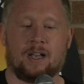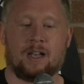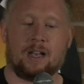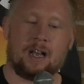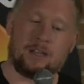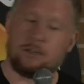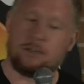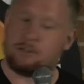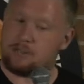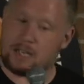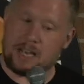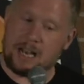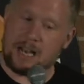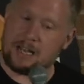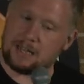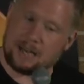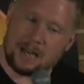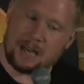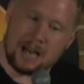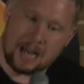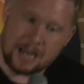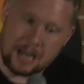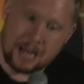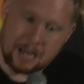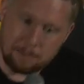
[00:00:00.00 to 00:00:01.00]
Are you together?
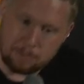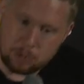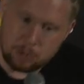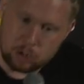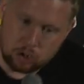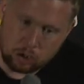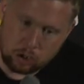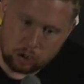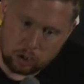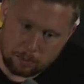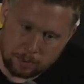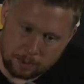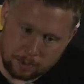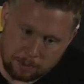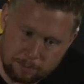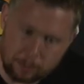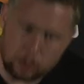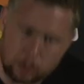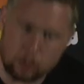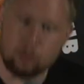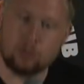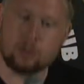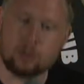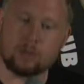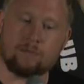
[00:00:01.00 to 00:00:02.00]
I am, I'm assuming.
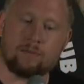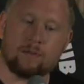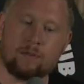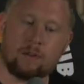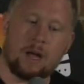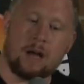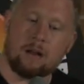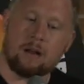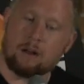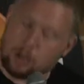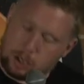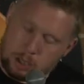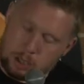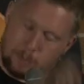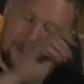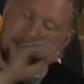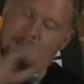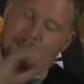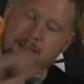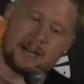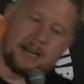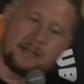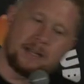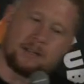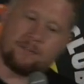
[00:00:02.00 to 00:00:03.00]
Beautiful. How long you been
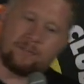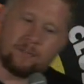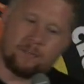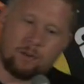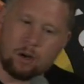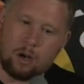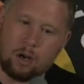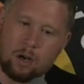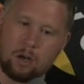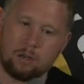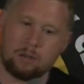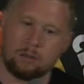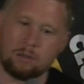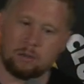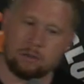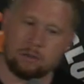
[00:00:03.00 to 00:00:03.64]
together for?